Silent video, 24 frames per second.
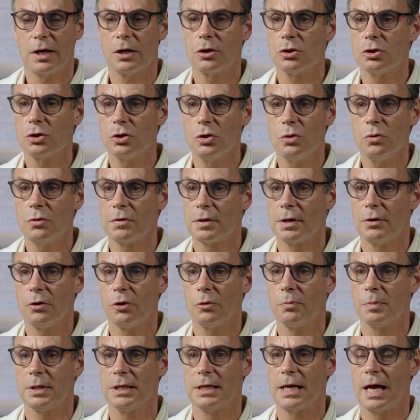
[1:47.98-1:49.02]
a new
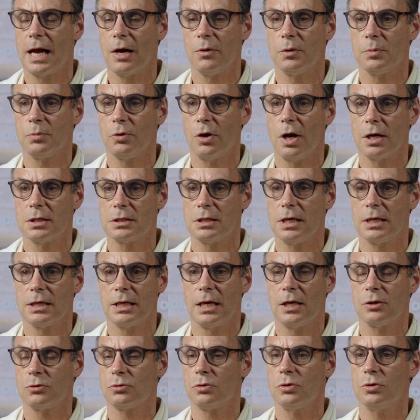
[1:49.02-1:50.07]
therapy now in prostate
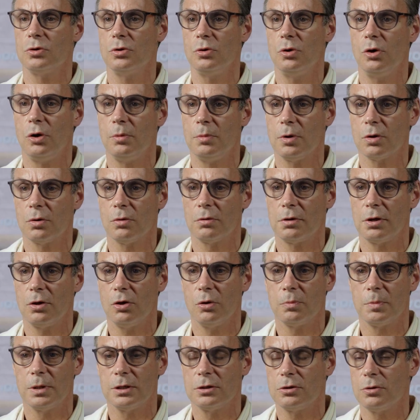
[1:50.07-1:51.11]
cancer, a new hormonal
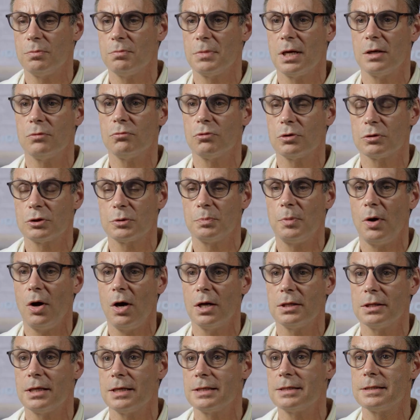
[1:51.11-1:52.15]
therapy. Do men
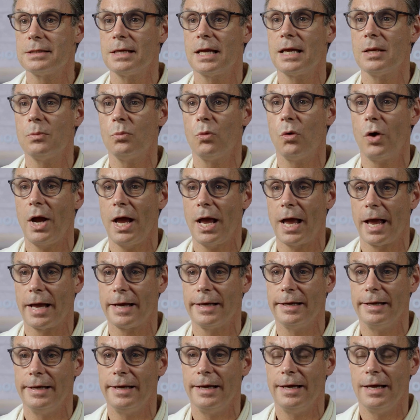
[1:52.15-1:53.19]
respond the same way?
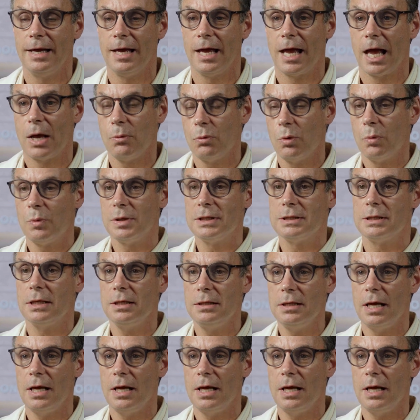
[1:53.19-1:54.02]
And when we did